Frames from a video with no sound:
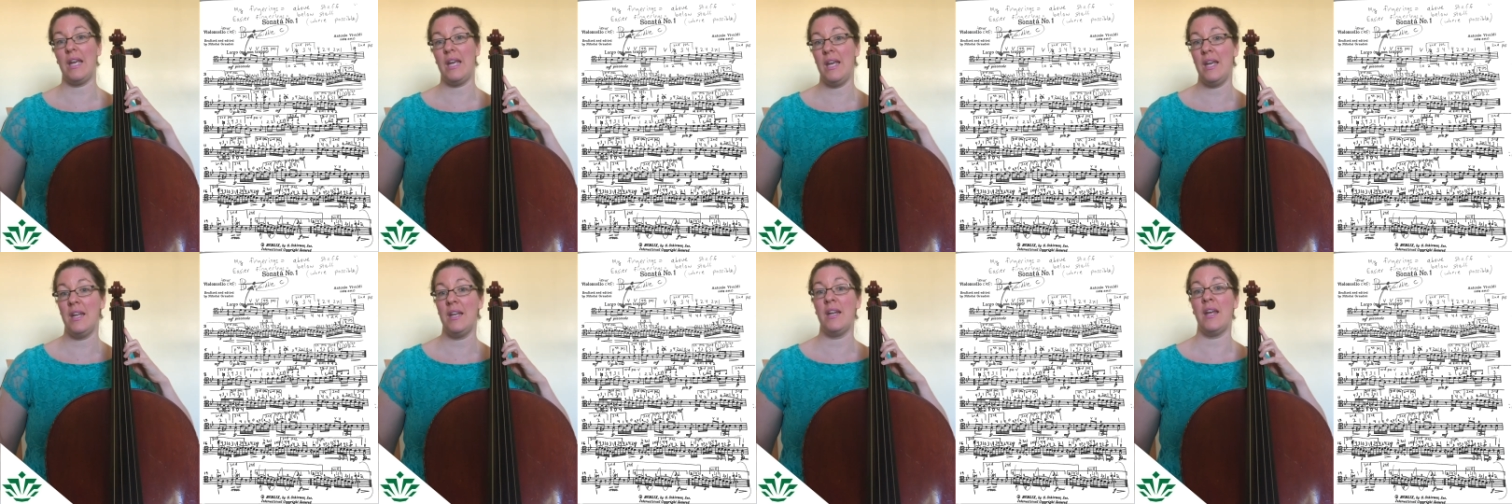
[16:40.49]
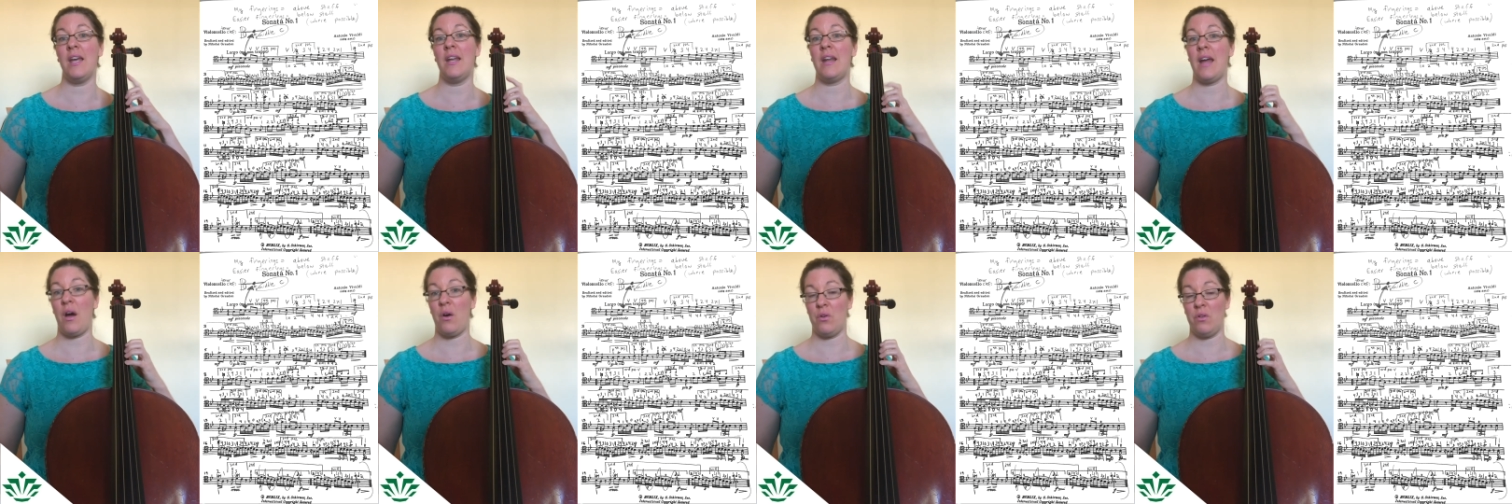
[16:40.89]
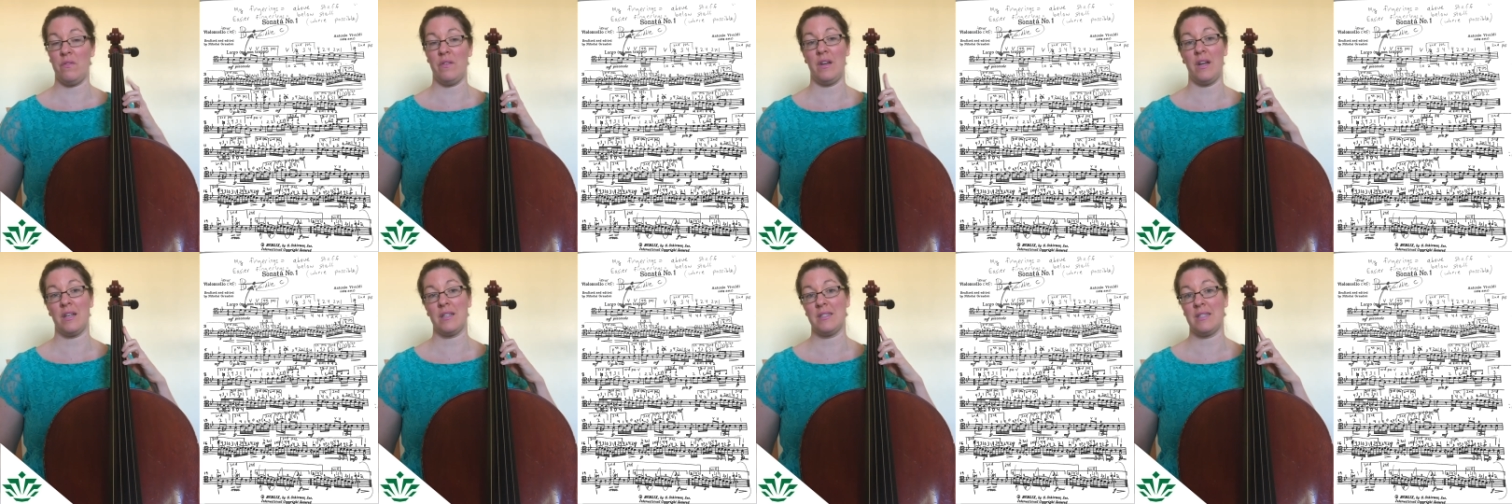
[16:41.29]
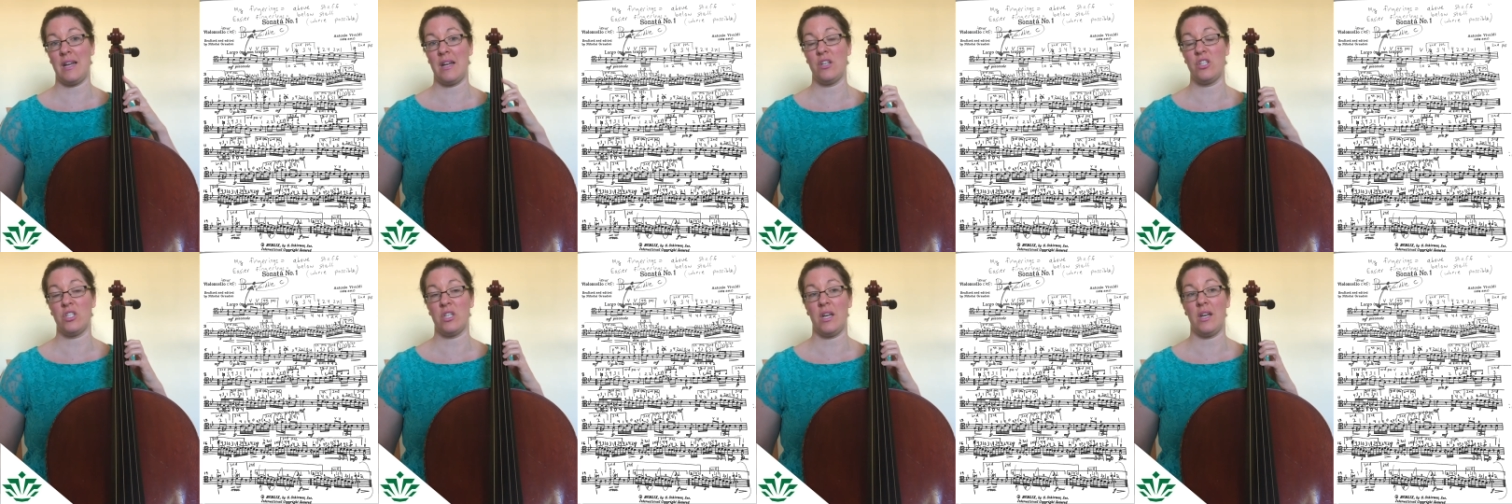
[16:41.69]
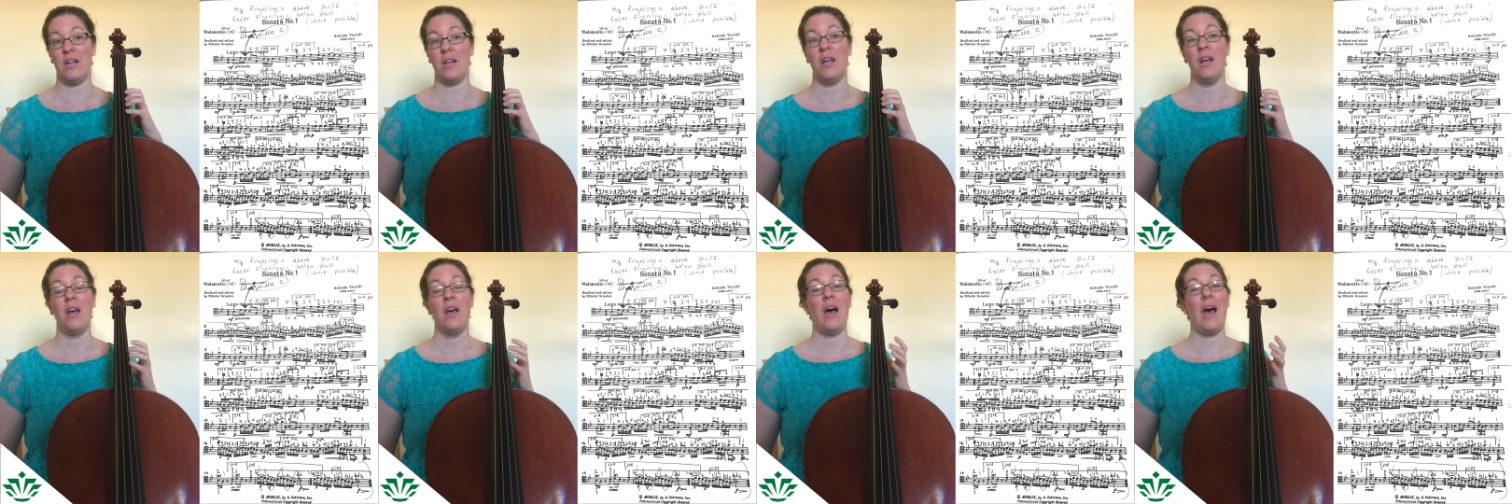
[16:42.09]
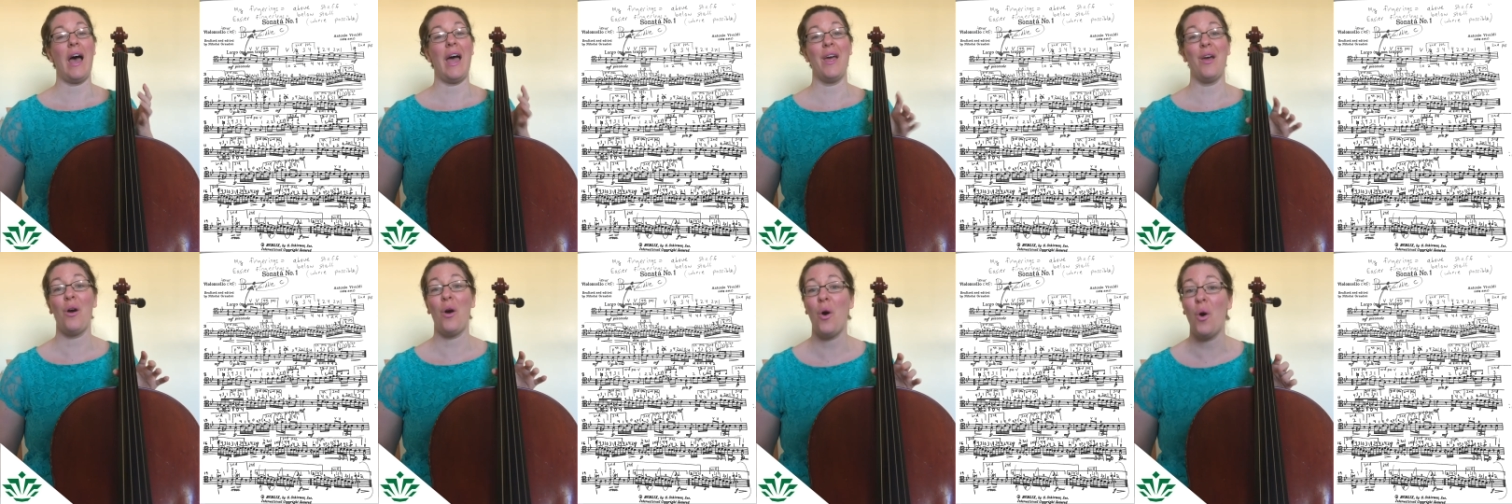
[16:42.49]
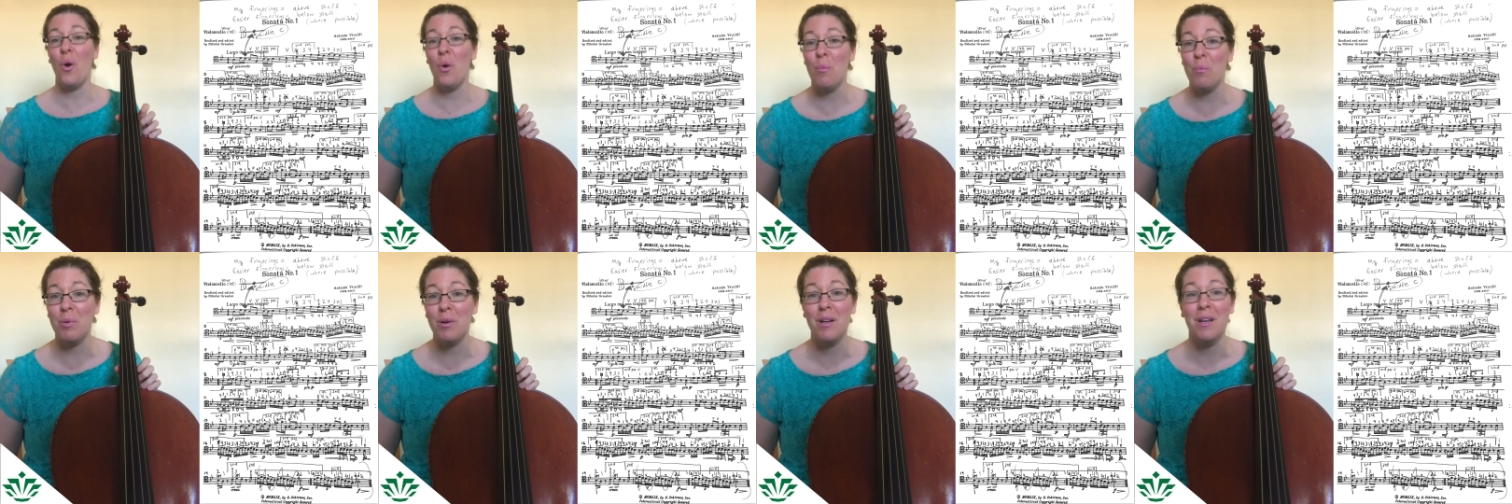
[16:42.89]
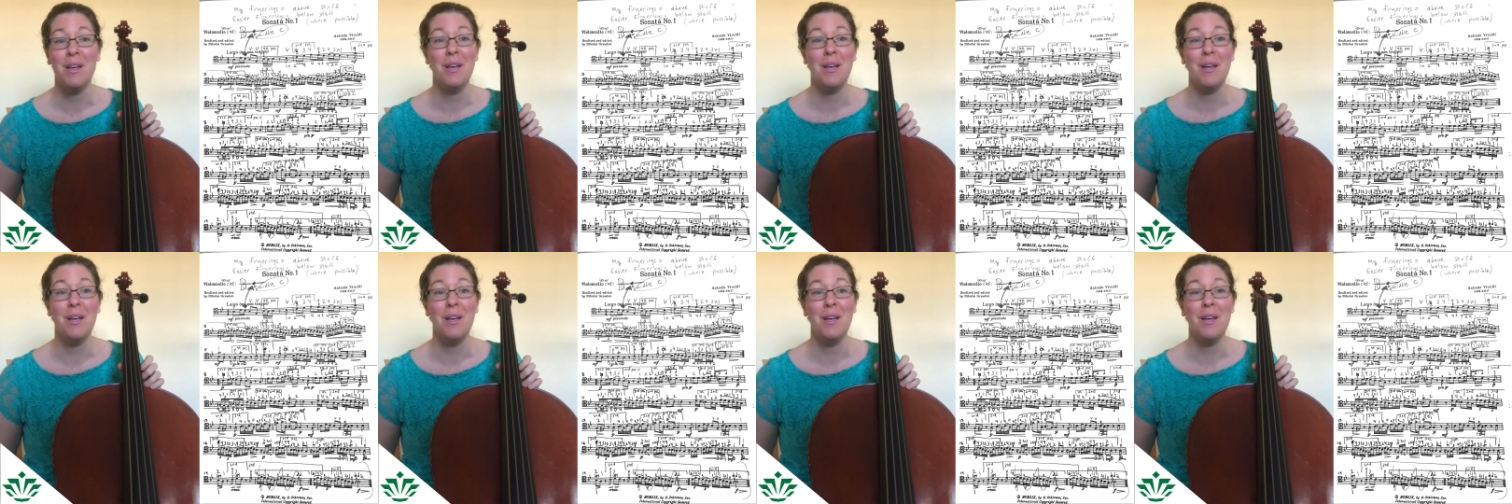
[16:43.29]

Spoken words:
in and out of an extension. I hope